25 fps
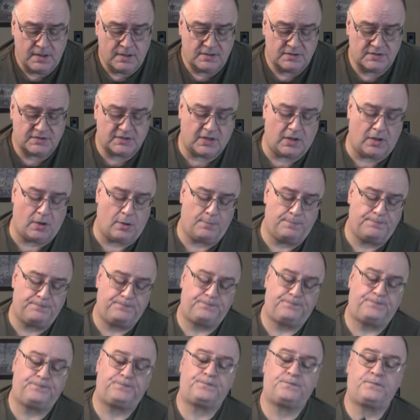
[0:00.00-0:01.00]
So,
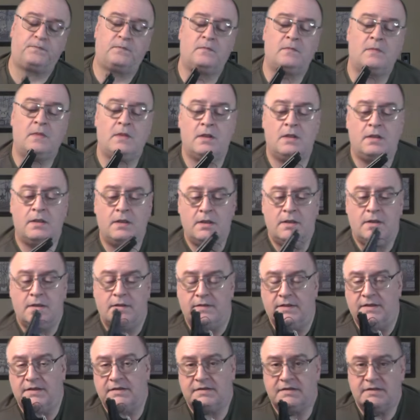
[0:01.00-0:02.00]

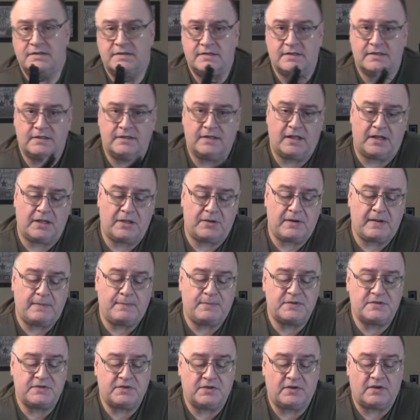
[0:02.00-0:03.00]
this is another
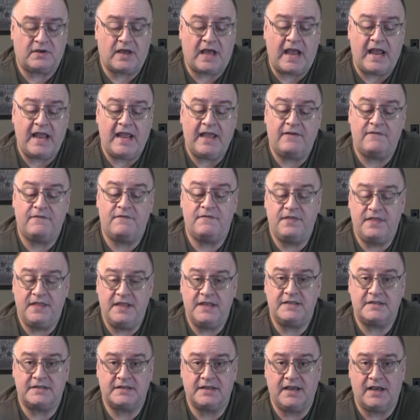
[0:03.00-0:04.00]
episode I have
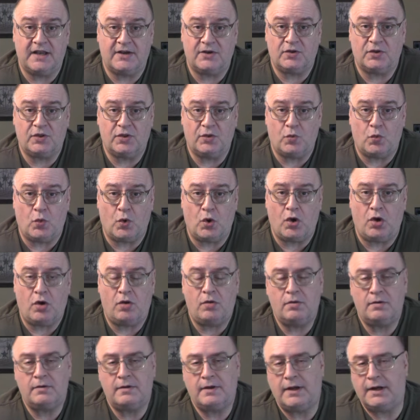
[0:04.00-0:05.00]
this gun on the
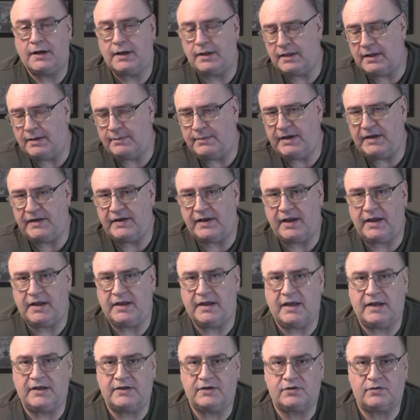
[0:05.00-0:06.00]
wall. And let me take
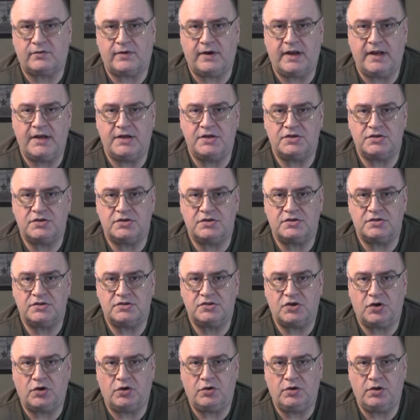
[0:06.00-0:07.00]
you out in the range and
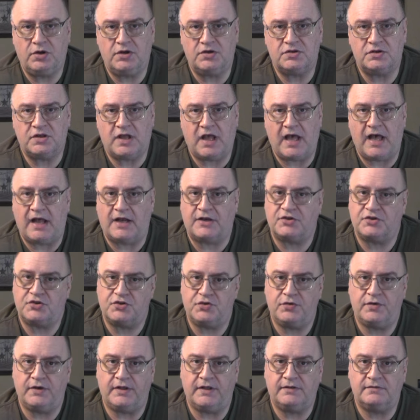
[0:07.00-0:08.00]
show you how to
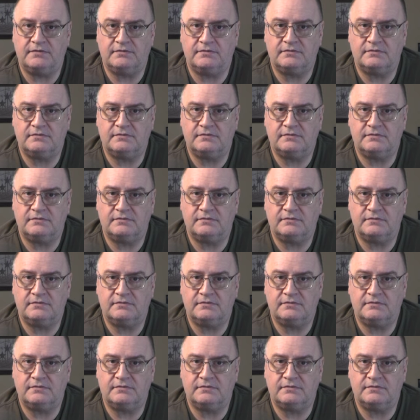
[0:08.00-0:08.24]
shoot it.